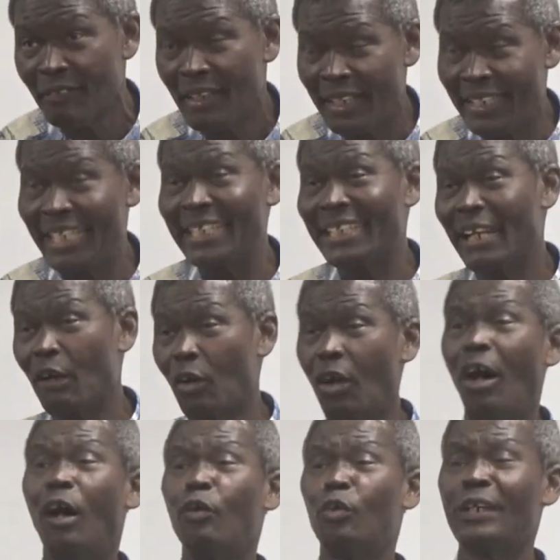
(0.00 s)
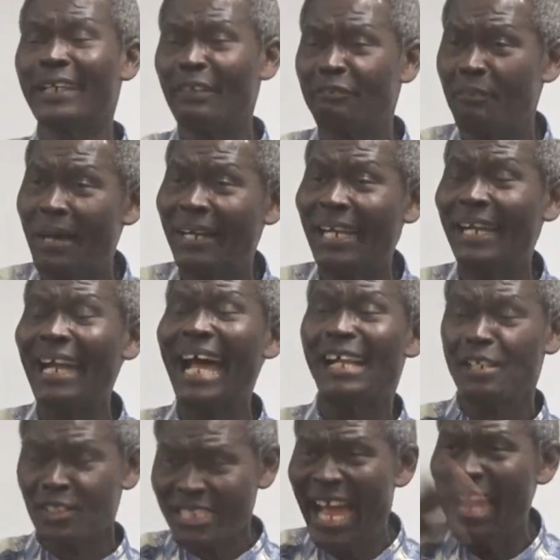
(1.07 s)
And then the Lord will give him another
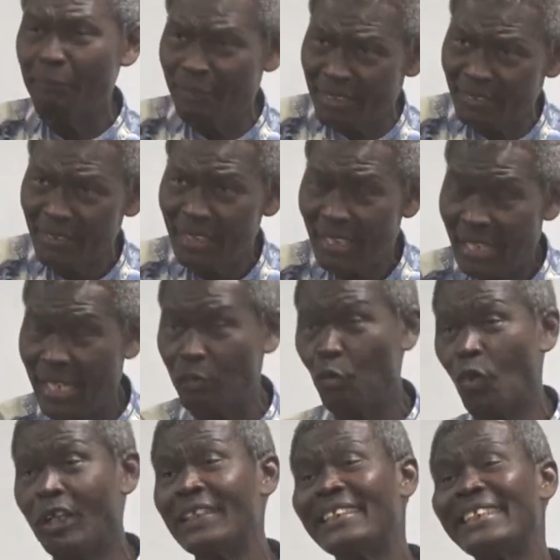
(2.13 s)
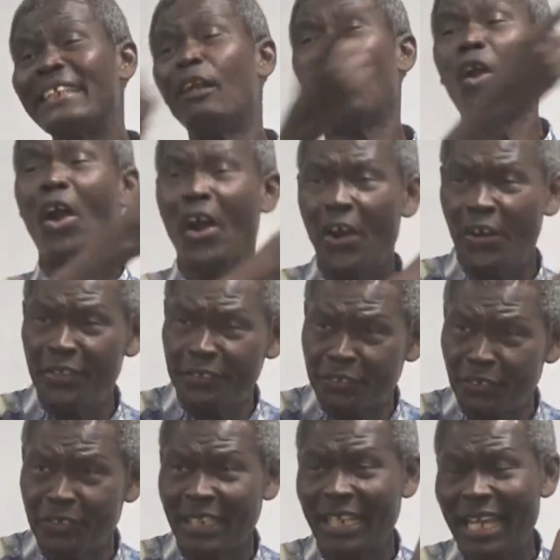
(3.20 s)
assignment. And what he learned
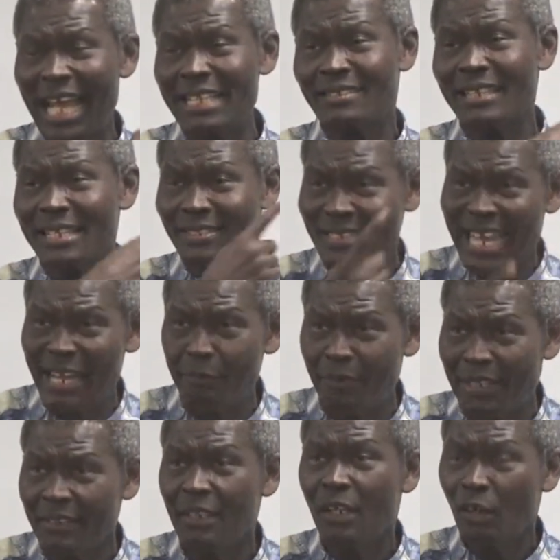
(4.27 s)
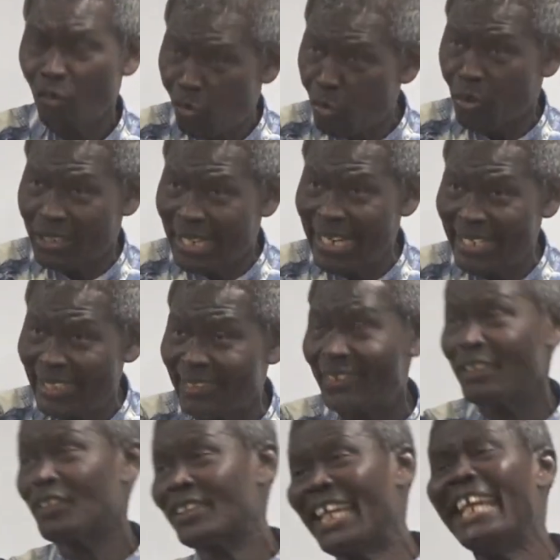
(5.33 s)
during the last assignment, okay, it
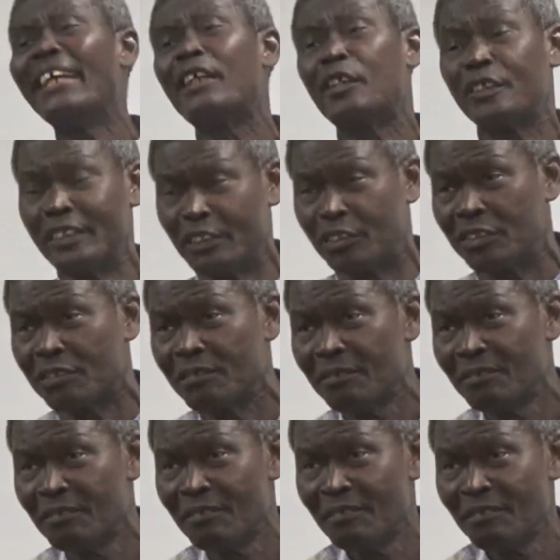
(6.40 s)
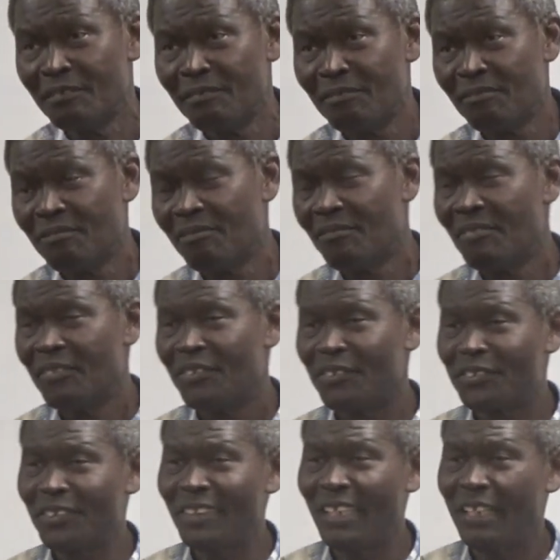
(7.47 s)
is increase.
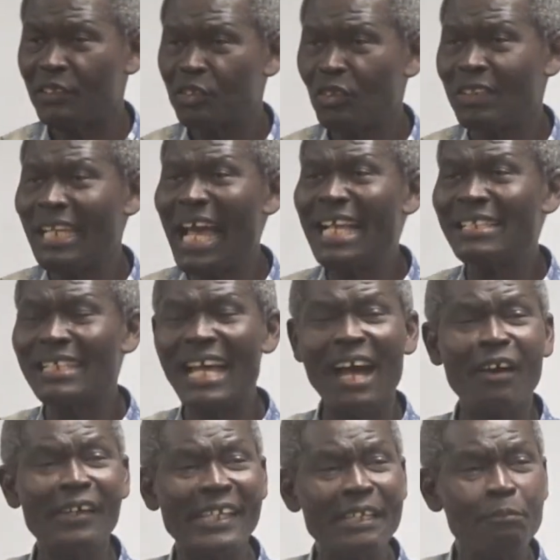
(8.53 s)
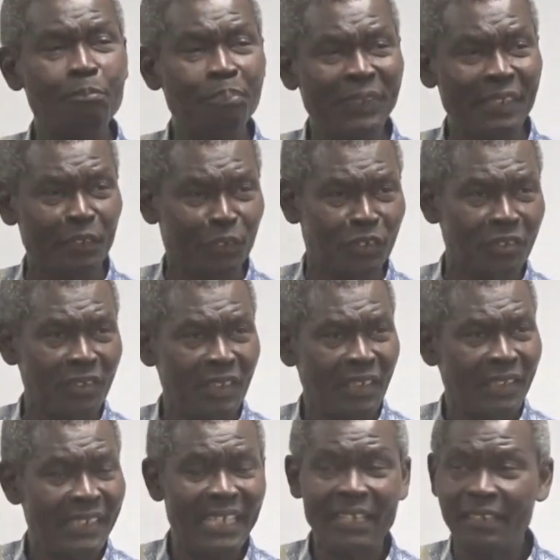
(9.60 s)
You see that? So that's how he builds.
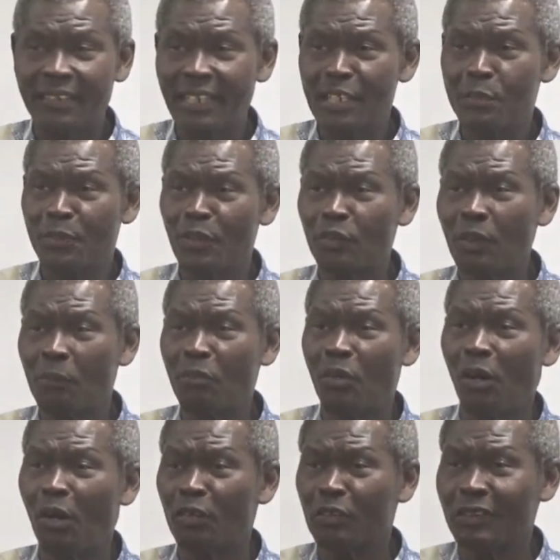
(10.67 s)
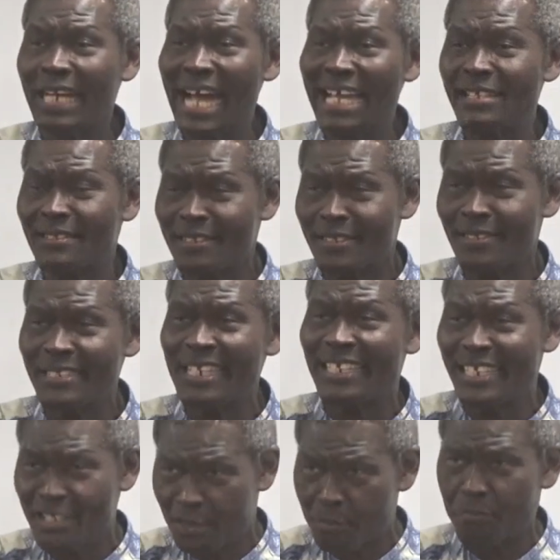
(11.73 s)
The Spirit of God rises in
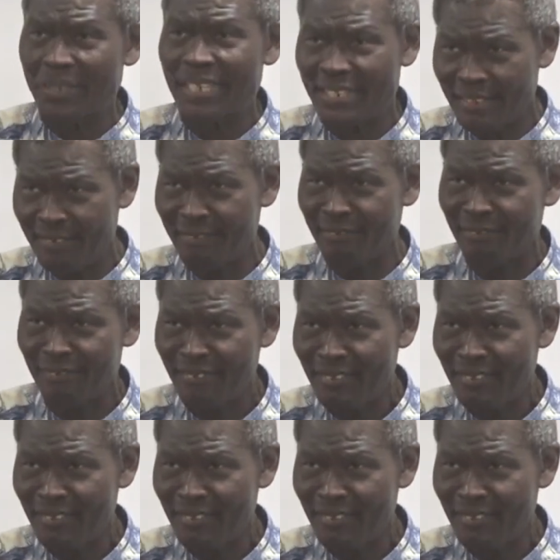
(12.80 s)
his being.